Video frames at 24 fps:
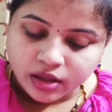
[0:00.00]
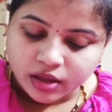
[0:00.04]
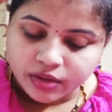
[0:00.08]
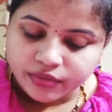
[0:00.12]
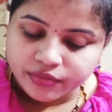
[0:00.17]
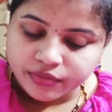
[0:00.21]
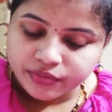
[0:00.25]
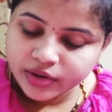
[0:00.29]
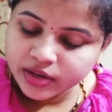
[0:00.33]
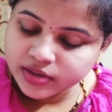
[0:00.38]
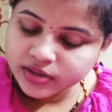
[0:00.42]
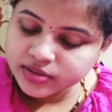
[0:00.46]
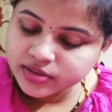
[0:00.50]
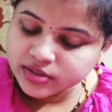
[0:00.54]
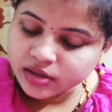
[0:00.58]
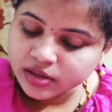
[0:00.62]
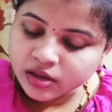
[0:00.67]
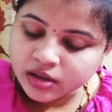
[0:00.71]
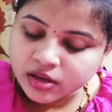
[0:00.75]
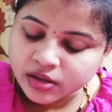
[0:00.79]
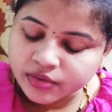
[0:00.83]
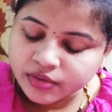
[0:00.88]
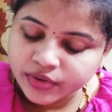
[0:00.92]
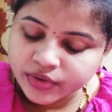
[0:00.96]

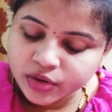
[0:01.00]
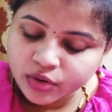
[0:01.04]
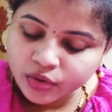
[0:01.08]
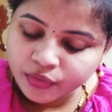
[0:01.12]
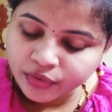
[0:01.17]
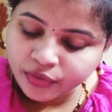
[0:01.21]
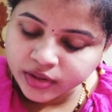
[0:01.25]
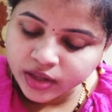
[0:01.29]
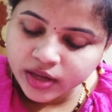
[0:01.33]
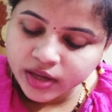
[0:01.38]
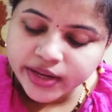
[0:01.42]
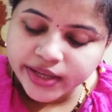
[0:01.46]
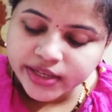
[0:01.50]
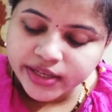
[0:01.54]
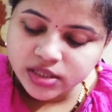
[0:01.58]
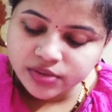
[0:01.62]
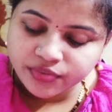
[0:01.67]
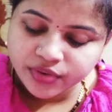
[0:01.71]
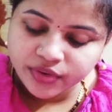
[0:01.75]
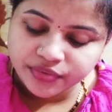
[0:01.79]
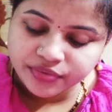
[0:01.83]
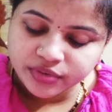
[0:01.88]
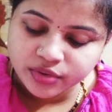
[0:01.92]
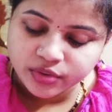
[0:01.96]
we'll go for the next
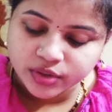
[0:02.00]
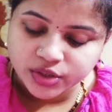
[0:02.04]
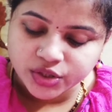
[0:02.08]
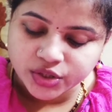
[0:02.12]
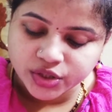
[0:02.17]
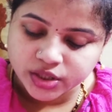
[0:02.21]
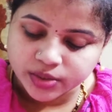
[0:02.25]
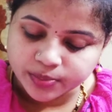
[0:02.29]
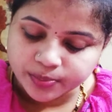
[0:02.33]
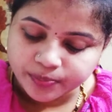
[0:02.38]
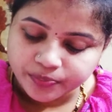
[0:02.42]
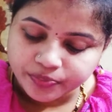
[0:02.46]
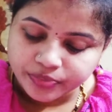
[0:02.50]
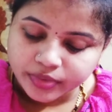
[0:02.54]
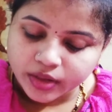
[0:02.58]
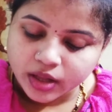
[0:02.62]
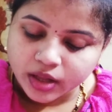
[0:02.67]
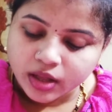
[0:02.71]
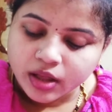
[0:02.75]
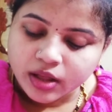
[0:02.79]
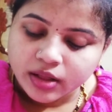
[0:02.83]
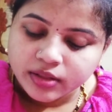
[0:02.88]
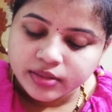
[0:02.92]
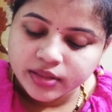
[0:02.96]
fifth question.
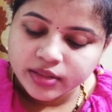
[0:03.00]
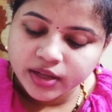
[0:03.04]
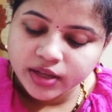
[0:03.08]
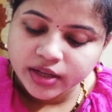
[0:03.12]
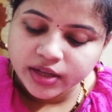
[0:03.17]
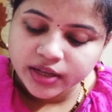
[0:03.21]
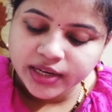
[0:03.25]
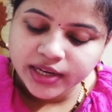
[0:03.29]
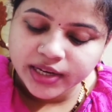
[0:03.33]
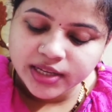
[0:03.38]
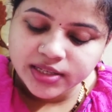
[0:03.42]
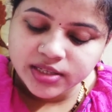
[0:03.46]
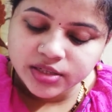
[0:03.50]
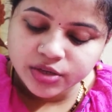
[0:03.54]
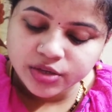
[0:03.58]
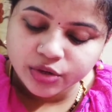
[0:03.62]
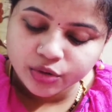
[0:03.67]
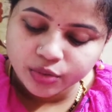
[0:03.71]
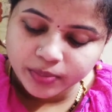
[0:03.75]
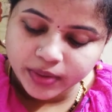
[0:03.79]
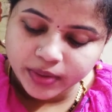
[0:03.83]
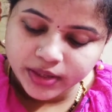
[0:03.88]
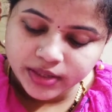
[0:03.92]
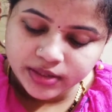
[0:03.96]
The earliest
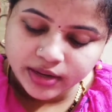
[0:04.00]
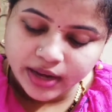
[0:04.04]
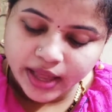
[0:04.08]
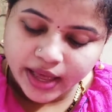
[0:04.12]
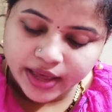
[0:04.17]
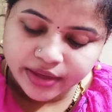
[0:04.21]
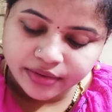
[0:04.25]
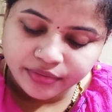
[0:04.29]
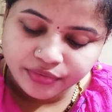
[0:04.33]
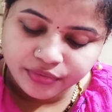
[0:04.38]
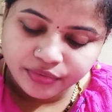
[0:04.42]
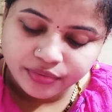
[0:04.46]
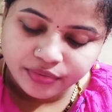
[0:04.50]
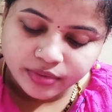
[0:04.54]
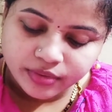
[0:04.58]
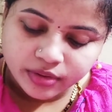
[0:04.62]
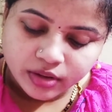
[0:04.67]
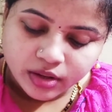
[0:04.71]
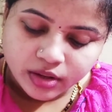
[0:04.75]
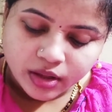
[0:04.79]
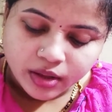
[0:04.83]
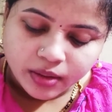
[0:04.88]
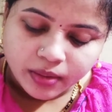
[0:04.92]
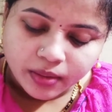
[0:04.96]
human life
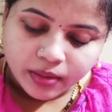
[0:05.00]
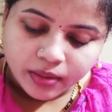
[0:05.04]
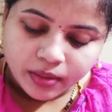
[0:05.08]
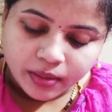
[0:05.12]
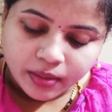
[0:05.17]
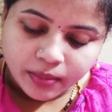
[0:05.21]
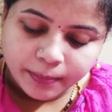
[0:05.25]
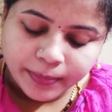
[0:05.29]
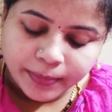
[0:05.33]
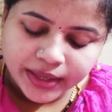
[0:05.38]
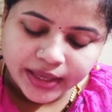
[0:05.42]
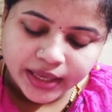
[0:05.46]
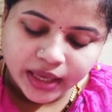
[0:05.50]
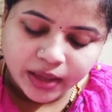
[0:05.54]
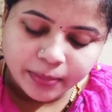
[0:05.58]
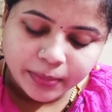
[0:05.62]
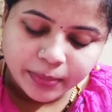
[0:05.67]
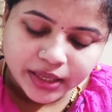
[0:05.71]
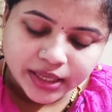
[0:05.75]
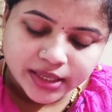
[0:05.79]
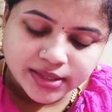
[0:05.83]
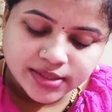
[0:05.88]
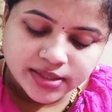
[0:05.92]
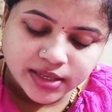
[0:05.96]
became
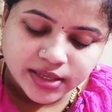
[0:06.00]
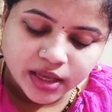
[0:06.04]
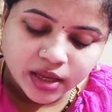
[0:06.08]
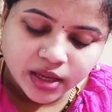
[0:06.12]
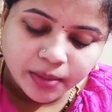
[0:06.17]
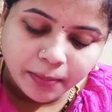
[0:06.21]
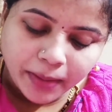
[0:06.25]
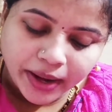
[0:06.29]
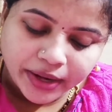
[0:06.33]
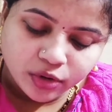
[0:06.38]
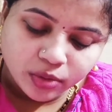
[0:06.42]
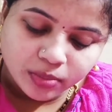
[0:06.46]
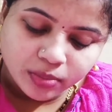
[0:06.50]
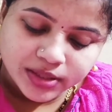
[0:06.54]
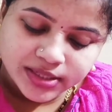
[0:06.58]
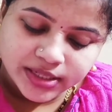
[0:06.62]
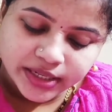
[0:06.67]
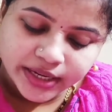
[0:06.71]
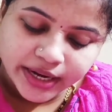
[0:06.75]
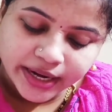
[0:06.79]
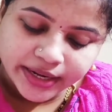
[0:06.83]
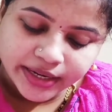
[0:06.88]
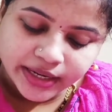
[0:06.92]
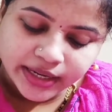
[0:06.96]
easier by
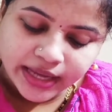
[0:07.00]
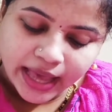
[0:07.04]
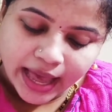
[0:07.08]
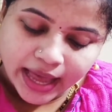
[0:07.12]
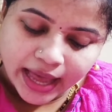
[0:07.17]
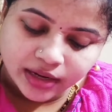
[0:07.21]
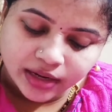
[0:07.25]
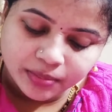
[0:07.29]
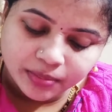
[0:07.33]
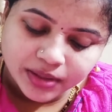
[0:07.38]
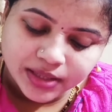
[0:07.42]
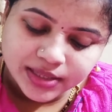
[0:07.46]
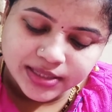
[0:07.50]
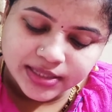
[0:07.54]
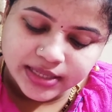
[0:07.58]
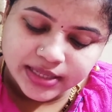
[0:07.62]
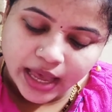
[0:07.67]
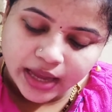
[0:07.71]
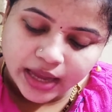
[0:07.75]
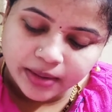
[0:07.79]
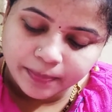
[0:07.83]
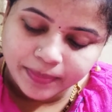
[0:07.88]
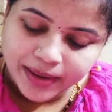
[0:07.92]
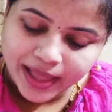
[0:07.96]
domesticating animals
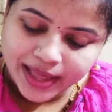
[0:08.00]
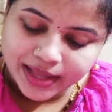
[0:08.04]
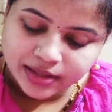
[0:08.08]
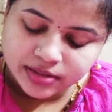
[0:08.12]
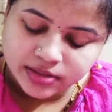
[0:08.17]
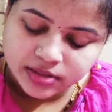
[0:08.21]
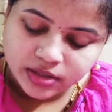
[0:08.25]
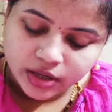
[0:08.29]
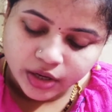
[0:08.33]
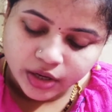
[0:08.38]
and plants.